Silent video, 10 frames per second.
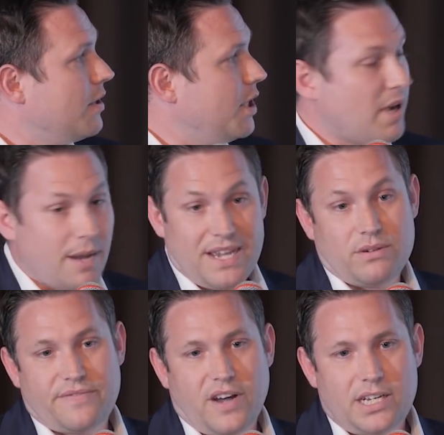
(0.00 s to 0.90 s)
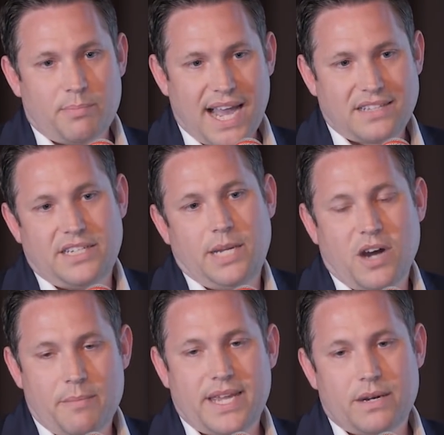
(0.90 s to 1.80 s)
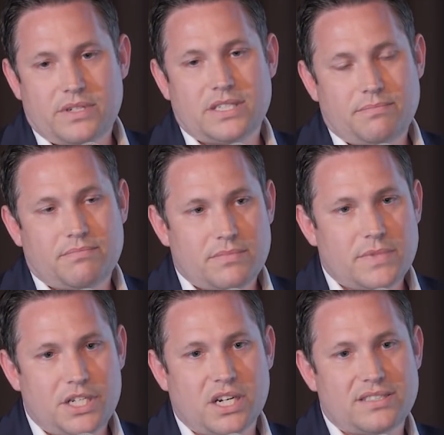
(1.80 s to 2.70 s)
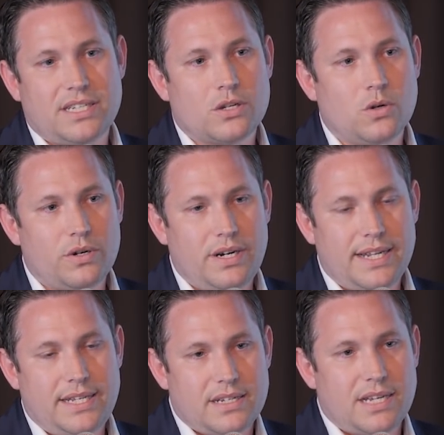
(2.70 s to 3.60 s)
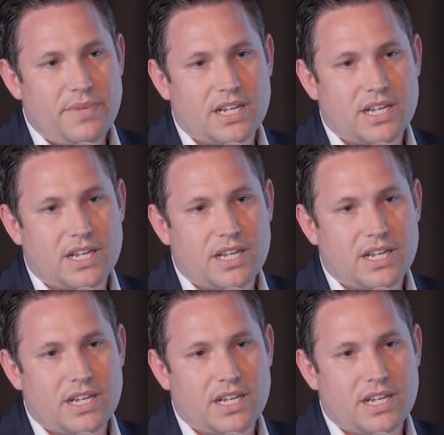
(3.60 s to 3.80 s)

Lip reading: You might be able to find a pattern, you might be able to adjust it accordingly and